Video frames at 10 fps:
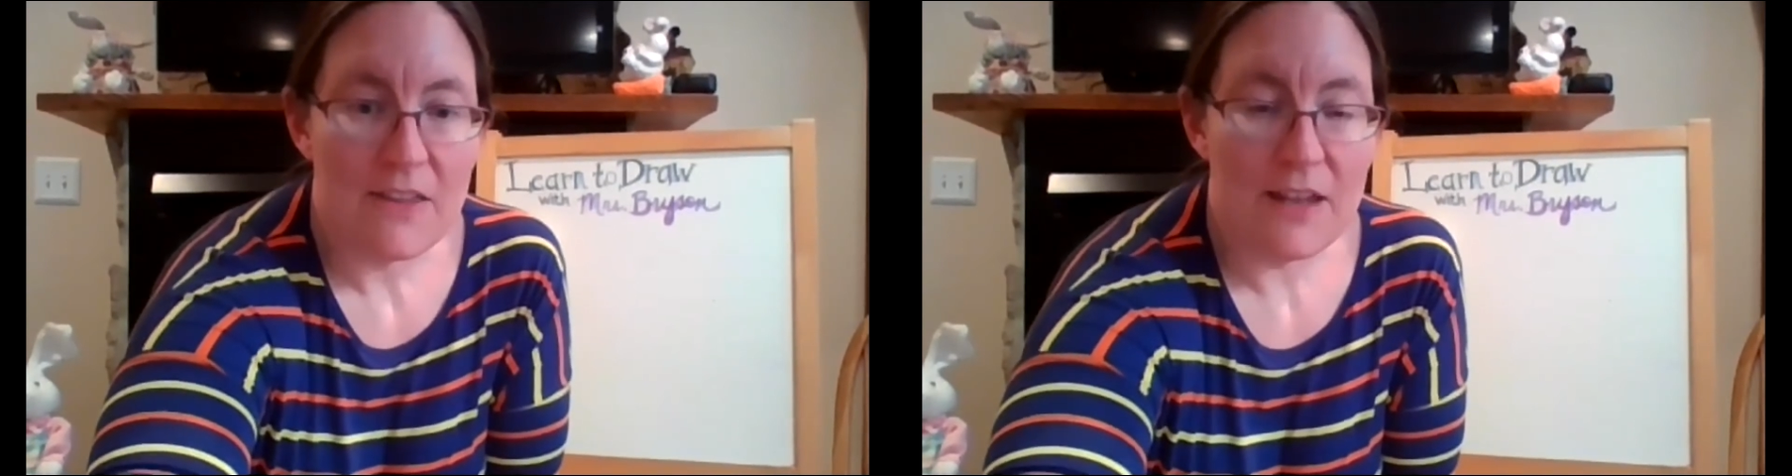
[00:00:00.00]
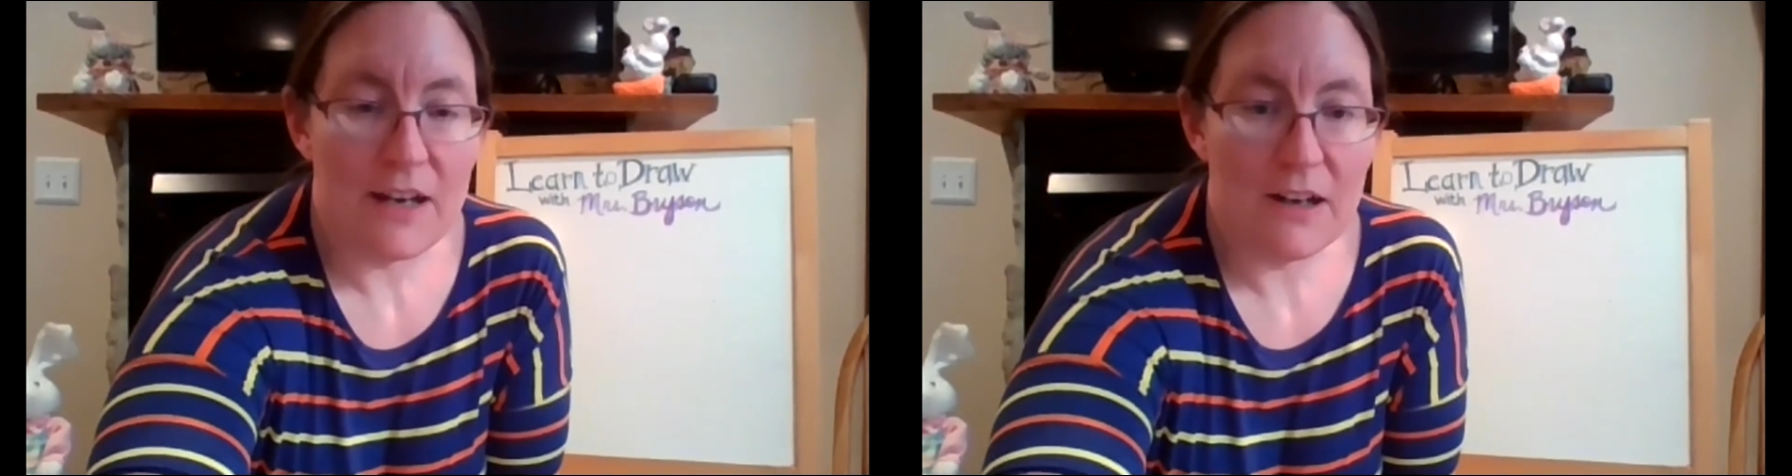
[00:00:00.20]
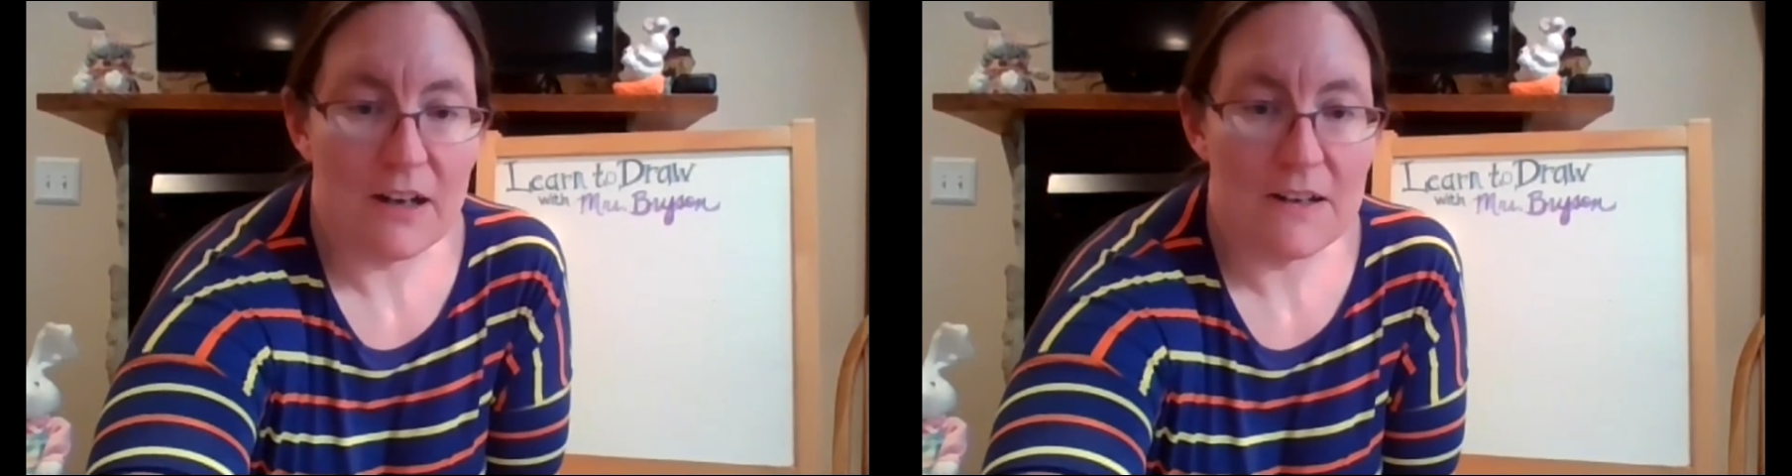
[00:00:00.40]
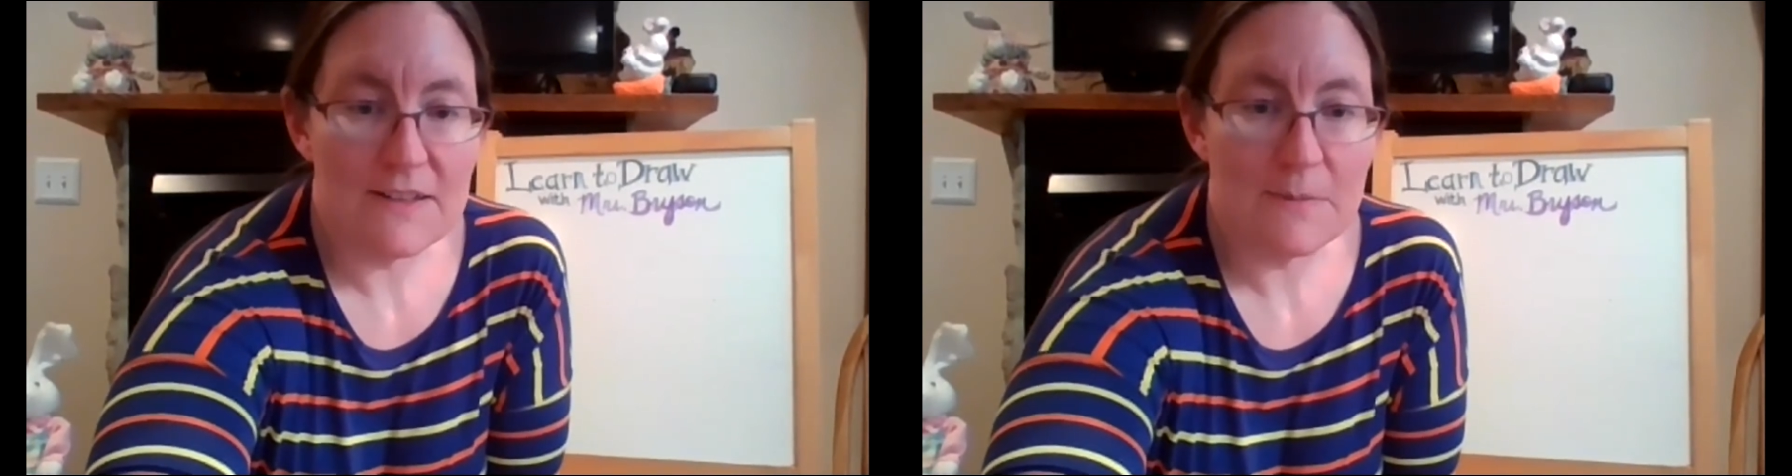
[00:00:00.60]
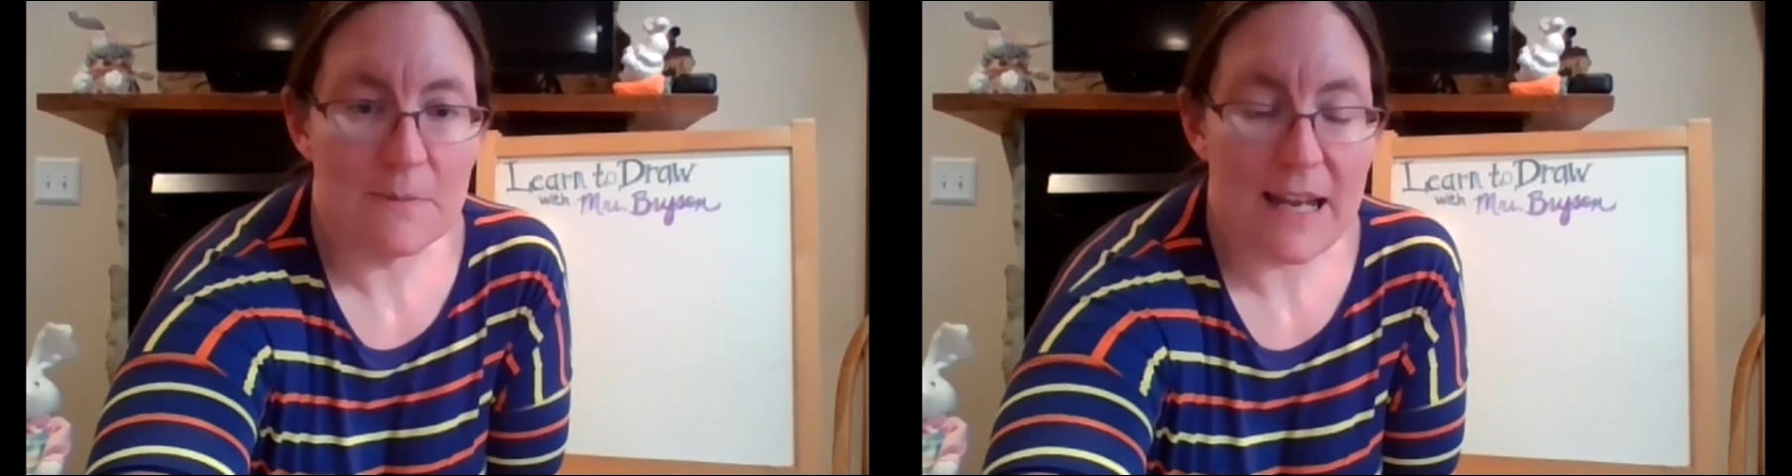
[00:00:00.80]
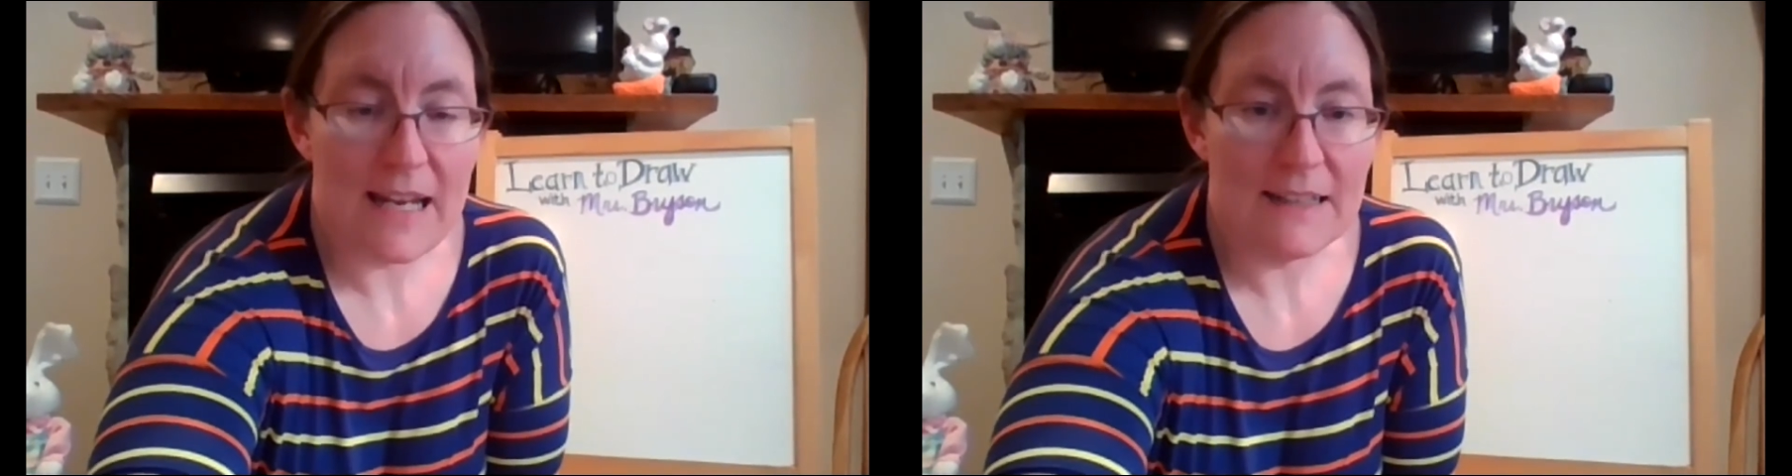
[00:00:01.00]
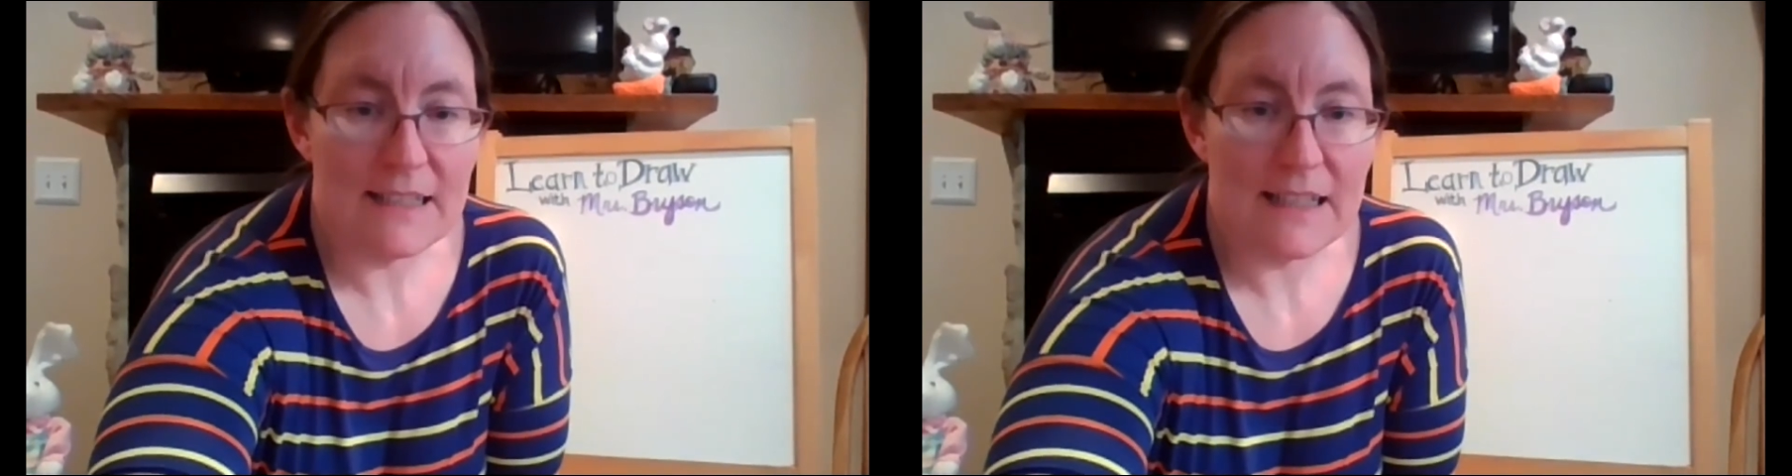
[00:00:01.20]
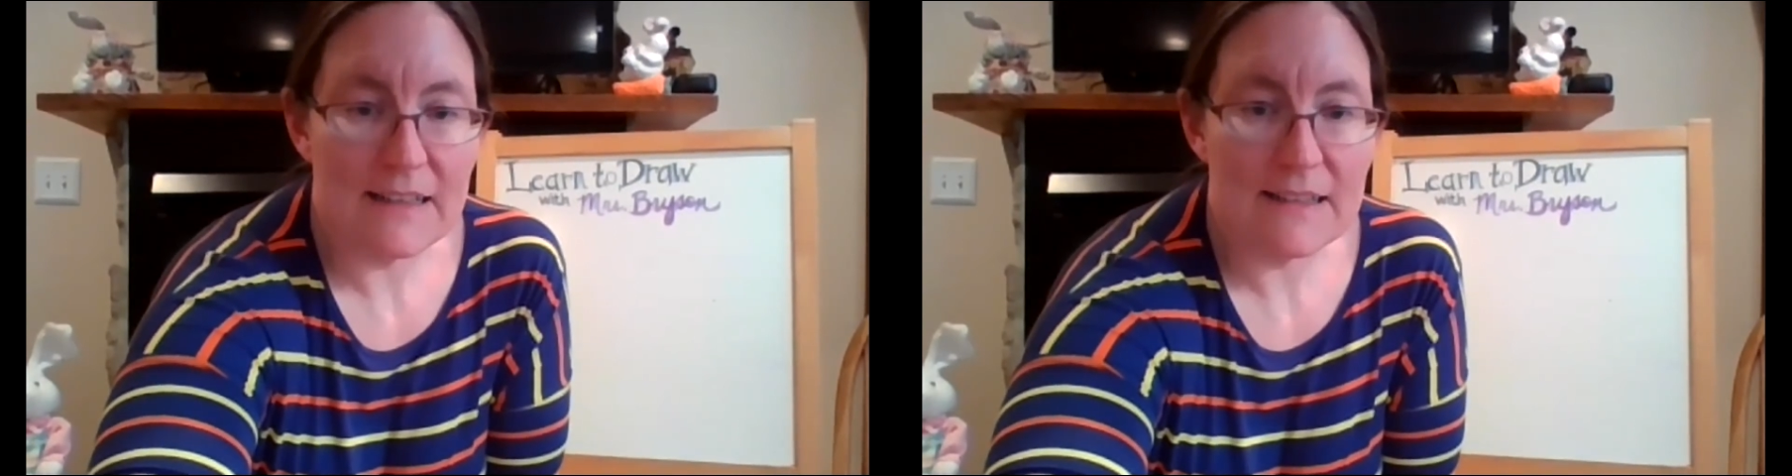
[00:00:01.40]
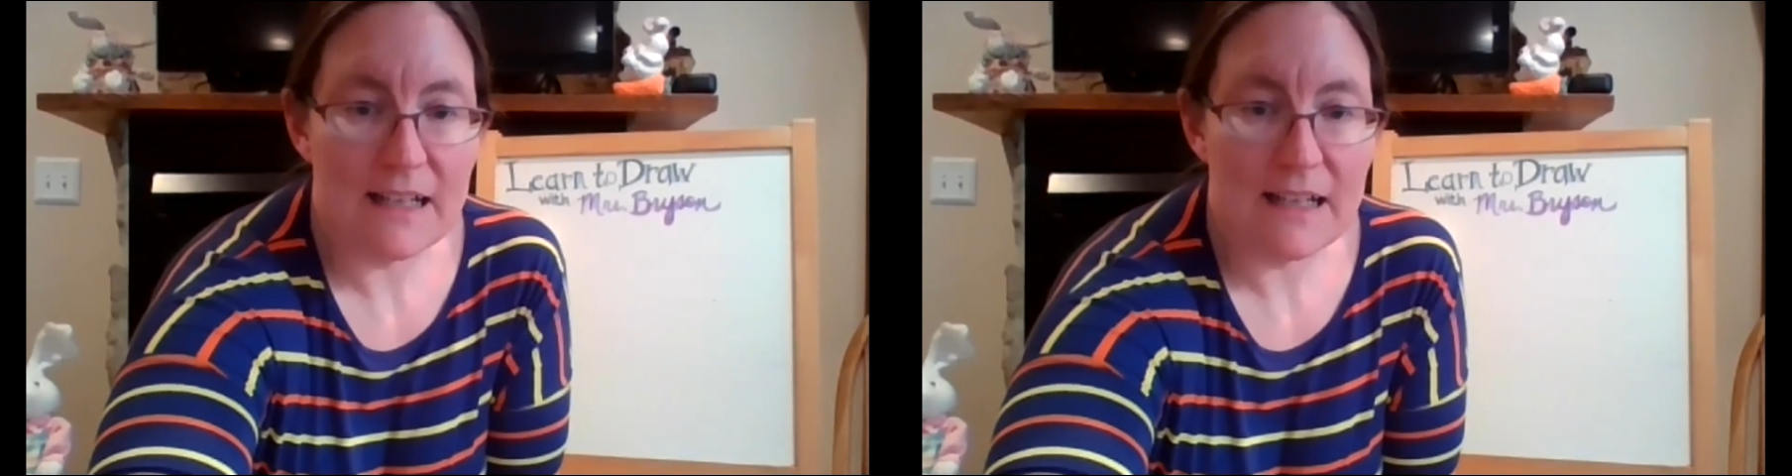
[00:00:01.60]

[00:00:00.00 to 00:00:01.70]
there are some paintings